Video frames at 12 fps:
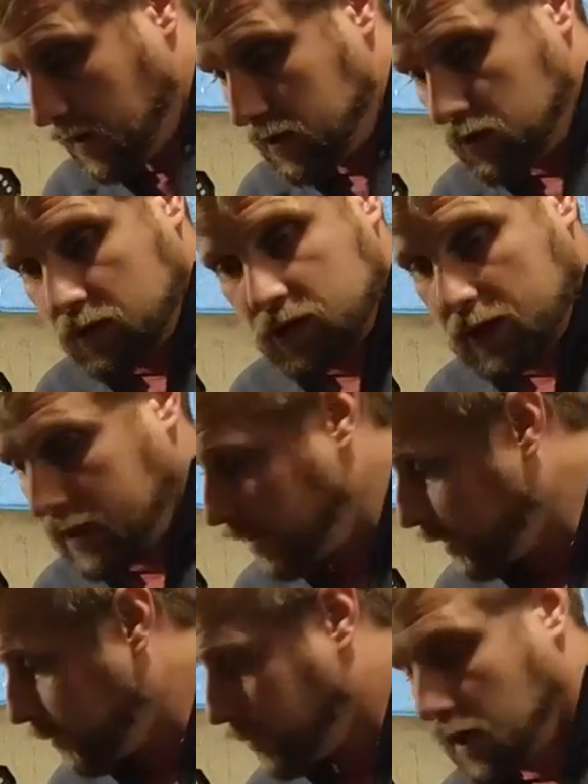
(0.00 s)
and you can check
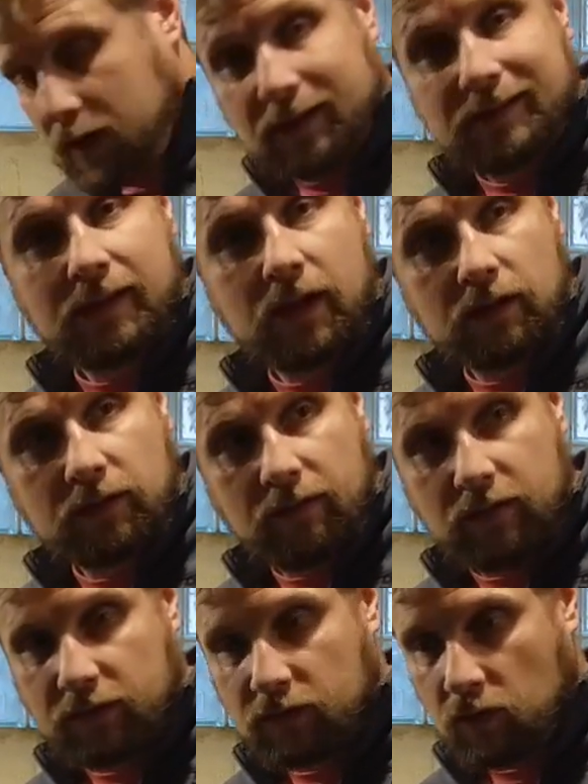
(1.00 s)
out their products. They also
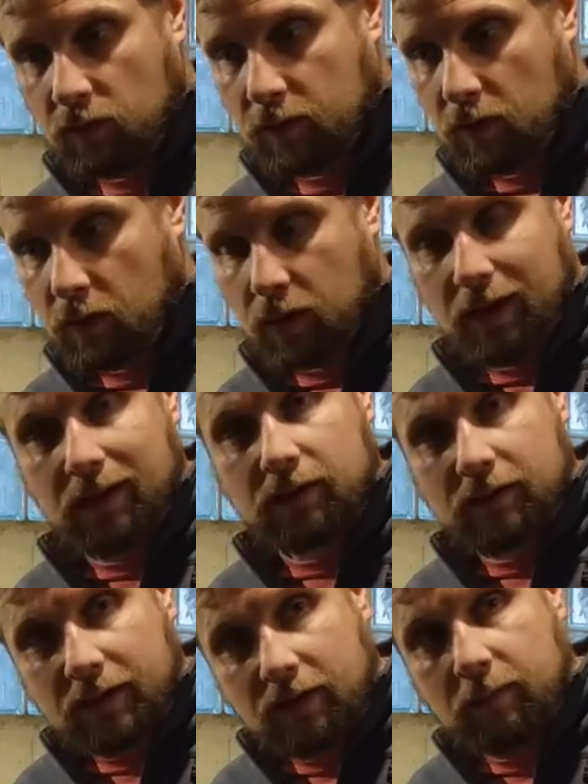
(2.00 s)
have a snow blower that
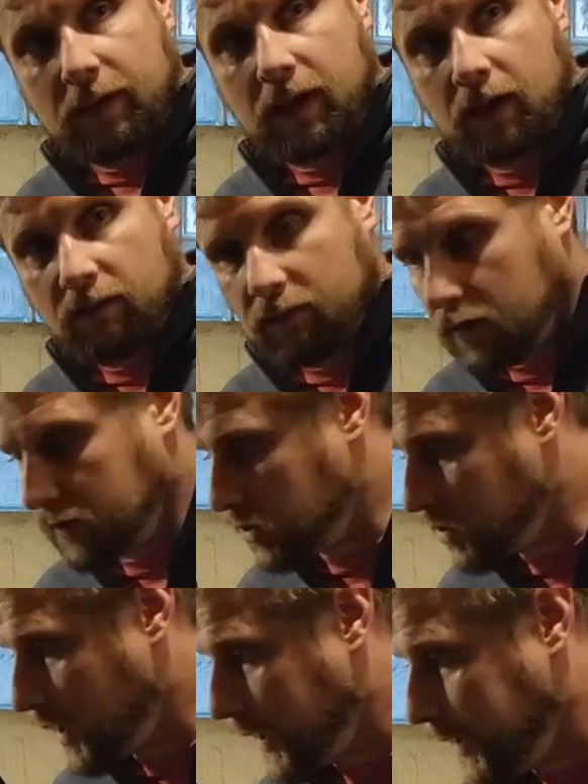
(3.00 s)
looks like it would be kind of fun to
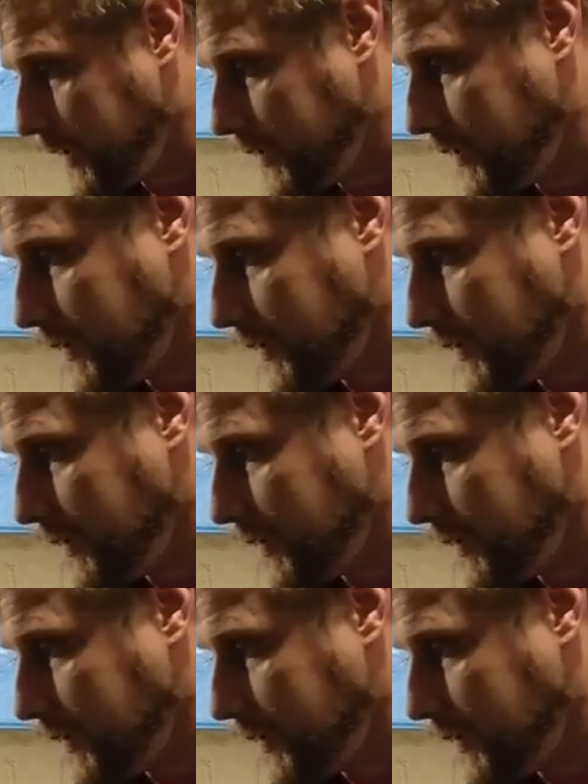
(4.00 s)
try.